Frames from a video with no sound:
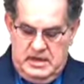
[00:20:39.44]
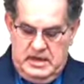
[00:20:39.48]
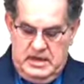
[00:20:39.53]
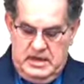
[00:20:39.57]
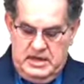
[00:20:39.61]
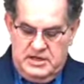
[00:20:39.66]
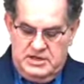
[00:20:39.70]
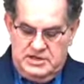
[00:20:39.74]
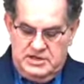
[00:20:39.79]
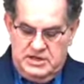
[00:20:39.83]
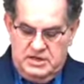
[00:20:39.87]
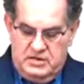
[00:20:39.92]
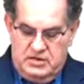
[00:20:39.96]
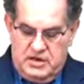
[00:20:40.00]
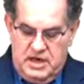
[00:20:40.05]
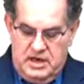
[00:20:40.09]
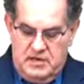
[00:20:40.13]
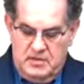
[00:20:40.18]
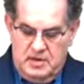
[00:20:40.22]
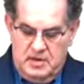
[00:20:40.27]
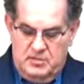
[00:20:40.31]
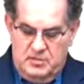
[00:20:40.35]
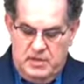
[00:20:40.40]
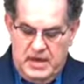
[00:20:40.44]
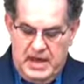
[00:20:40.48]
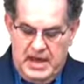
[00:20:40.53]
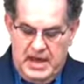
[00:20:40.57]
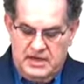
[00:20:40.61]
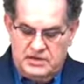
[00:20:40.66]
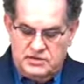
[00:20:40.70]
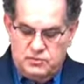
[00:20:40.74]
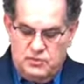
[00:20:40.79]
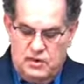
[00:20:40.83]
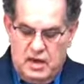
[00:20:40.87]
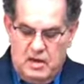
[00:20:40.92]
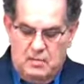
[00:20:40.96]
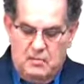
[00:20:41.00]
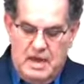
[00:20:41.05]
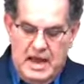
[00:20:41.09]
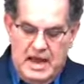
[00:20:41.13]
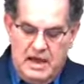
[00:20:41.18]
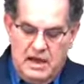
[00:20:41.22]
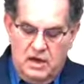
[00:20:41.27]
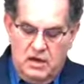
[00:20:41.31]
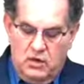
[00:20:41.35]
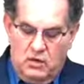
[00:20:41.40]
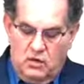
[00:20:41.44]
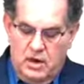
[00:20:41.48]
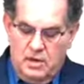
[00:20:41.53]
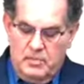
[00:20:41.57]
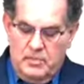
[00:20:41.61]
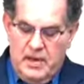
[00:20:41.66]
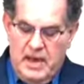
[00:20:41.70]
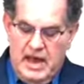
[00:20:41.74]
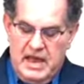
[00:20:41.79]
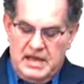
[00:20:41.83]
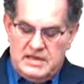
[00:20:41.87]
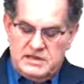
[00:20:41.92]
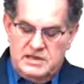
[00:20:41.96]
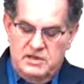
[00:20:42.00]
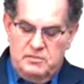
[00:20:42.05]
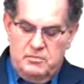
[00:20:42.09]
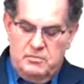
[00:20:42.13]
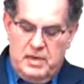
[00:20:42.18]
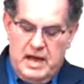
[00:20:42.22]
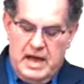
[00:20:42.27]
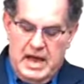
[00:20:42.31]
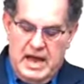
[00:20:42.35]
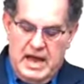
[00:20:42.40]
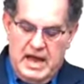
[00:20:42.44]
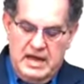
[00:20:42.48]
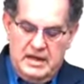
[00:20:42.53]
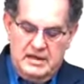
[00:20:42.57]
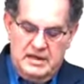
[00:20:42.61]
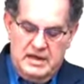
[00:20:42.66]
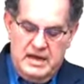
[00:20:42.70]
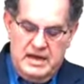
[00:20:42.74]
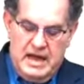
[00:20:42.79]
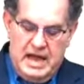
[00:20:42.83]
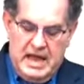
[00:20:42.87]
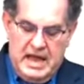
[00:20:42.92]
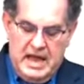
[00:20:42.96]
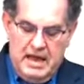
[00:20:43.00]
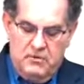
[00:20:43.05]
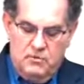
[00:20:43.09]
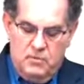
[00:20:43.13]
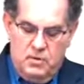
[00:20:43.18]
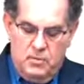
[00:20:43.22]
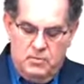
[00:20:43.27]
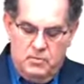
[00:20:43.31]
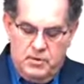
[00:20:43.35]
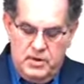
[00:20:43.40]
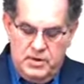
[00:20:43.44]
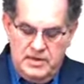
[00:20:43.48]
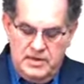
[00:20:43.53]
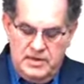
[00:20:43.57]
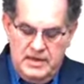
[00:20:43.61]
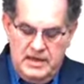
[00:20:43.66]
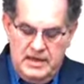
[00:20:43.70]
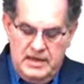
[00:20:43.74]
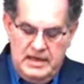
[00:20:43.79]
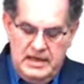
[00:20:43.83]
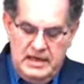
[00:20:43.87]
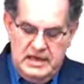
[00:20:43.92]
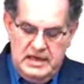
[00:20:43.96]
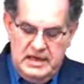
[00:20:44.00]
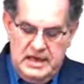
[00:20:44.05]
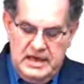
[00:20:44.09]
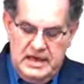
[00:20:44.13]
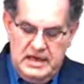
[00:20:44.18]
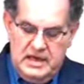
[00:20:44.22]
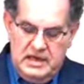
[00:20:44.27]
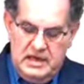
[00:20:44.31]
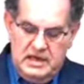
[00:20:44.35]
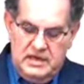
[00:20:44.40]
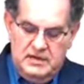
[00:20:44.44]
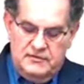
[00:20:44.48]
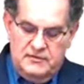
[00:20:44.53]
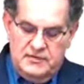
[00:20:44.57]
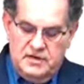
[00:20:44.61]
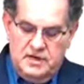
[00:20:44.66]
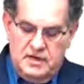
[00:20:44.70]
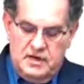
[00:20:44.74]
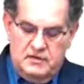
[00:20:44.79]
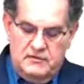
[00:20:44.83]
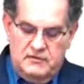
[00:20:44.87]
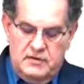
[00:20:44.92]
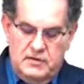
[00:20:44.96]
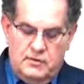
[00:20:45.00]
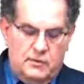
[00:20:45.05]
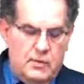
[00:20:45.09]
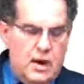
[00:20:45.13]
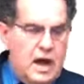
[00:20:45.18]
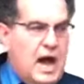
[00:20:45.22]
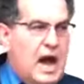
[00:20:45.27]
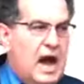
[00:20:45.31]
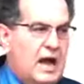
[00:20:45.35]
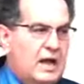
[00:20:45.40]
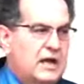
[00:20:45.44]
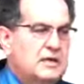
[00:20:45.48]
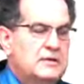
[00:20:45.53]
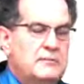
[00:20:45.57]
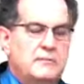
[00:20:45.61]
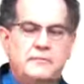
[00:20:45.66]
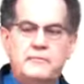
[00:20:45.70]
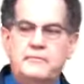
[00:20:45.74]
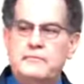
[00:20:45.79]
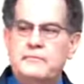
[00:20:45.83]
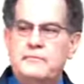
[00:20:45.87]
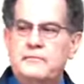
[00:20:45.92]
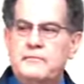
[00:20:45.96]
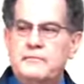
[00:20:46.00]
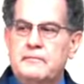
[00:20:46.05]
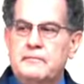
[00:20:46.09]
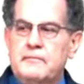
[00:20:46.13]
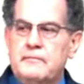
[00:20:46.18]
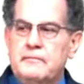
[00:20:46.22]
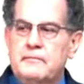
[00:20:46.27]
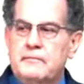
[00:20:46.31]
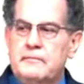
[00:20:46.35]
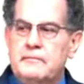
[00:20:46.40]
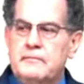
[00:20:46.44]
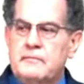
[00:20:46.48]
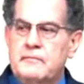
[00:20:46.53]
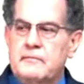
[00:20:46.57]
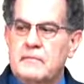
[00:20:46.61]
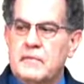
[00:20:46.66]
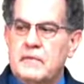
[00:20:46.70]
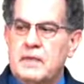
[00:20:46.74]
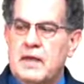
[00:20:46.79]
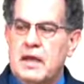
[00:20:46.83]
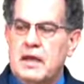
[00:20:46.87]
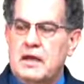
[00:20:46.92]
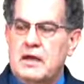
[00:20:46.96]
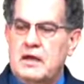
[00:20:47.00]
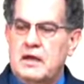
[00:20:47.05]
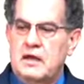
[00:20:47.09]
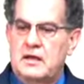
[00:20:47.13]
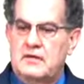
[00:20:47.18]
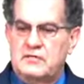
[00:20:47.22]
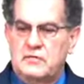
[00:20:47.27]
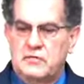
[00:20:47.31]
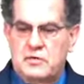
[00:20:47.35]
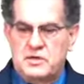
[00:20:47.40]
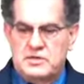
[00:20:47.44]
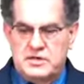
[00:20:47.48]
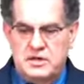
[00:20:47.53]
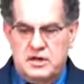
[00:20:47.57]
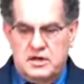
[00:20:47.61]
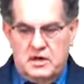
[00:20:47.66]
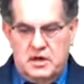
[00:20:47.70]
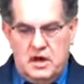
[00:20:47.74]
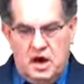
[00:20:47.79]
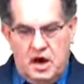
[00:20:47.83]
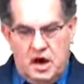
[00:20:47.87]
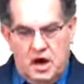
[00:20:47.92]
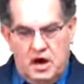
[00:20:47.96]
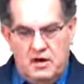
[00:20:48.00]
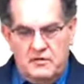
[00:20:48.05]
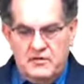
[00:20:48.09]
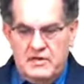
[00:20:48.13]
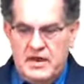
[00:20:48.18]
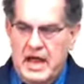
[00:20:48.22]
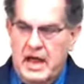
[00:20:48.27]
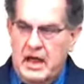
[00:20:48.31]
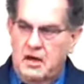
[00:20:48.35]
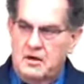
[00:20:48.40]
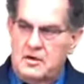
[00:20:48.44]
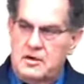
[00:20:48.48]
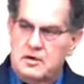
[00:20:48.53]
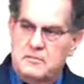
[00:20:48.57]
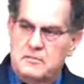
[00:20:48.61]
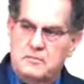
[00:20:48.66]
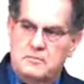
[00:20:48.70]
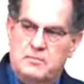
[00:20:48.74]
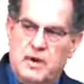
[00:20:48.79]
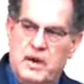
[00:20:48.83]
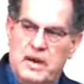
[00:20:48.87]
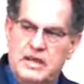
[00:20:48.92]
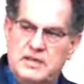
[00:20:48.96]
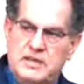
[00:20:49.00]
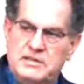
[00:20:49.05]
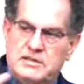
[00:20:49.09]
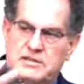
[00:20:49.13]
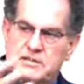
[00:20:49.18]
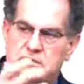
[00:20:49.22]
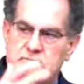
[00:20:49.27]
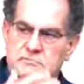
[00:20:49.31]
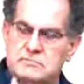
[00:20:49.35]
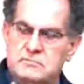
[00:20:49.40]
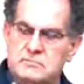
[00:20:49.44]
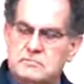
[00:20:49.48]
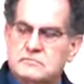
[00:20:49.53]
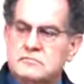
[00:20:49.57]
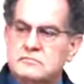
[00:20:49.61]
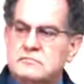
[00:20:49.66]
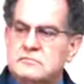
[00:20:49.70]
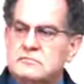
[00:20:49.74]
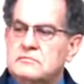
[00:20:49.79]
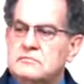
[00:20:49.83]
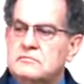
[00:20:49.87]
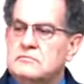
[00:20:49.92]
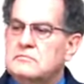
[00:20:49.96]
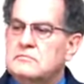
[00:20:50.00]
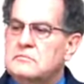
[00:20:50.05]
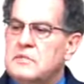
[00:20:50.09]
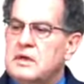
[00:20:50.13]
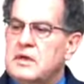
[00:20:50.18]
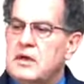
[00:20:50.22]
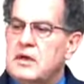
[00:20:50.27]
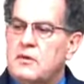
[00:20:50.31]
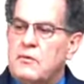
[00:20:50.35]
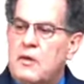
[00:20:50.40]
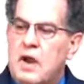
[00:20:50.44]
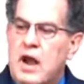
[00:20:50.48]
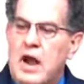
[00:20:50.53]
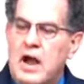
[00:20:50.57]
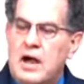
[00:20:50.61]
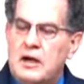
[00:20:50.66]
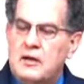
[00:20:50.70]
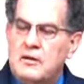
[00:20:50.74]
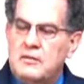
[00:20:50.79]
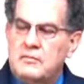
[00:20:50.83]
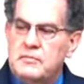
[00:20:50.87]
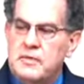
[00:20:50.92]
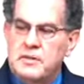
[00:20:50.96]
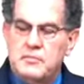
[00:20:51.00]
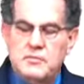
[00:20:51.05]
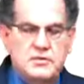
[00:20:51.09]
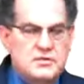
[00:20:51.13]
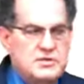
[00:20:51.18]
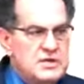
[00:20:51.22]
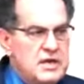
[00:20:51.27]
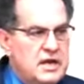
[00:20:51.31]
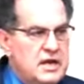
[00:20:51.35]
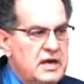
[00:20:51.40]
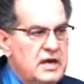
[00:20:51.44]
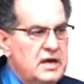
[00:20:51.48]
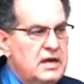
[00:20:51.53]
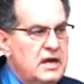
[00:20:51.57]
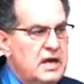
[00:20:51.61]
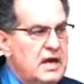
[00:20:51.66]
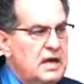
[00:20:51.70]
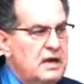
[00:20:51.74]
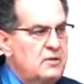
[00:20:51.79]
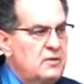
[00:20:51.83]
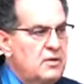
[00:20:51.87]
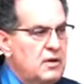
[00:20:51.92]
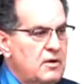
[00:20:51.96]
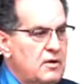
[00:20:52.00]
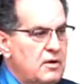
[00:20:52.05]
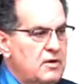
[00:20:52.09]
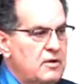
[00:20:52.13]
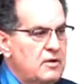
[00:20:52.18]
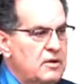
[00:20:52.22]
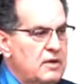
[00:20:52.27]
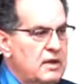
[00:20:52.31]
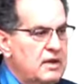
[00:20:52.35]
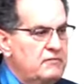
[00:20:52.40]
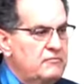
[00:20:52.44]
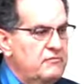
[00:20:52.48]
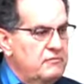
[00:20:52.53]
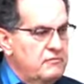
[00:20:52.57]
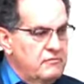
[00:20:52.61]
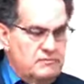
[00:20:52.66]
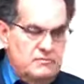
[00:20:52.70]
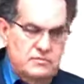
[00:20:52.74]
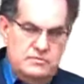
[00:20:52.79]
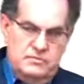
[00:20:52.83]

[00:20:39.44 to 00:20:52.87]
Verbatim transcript: And it shall come to pass, while my glory passeth by, that I will put thee in a cliff of the rock. A cliff was a carved out place in the rock. People say today where they